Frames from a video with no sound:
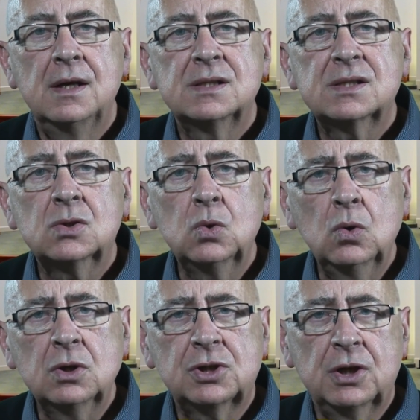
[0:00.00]

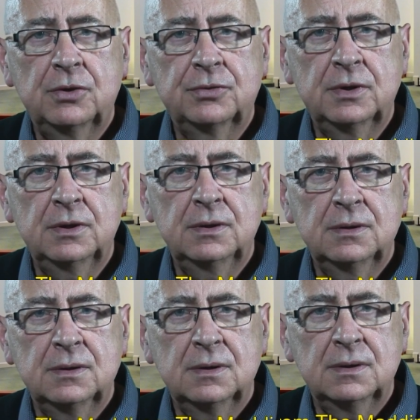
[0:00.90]
School children
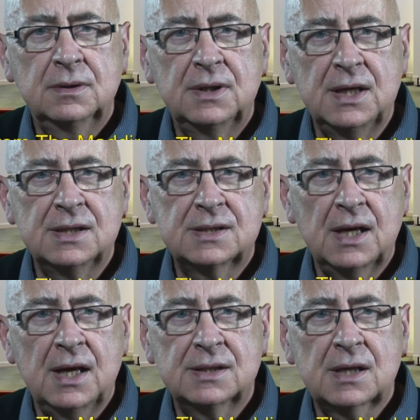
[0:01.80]
these
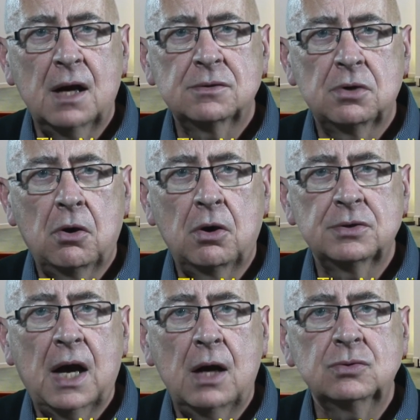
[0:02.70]
days are taught
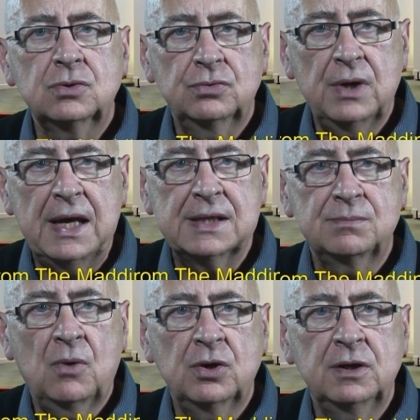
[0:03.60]
how to raise
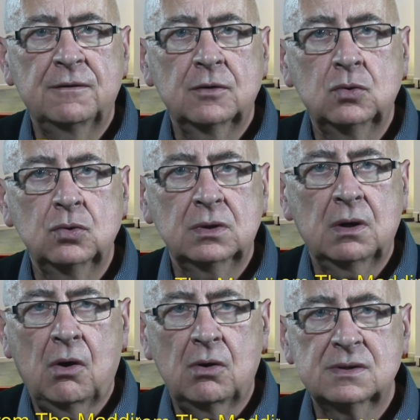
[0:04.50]
money for good
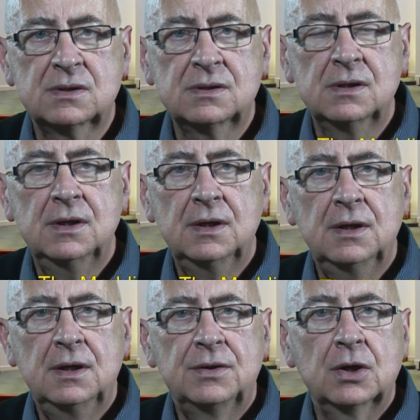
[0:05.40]
causes.
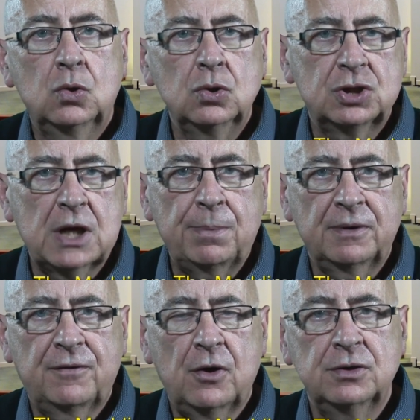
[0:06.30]
The Good
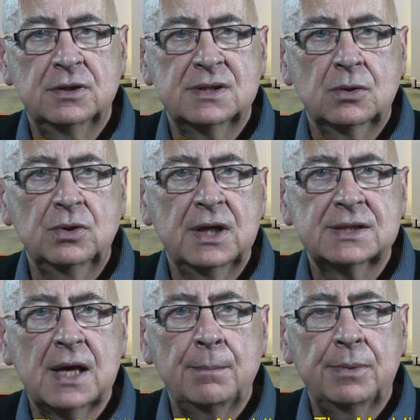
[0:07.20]
Shepherd Fund is a good
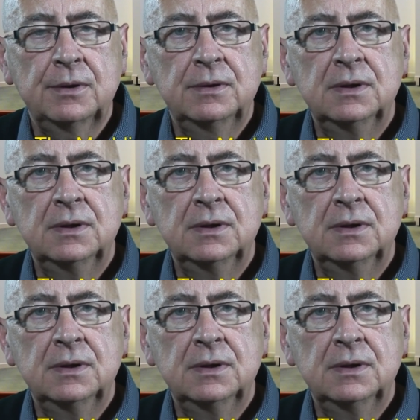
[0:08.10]
example.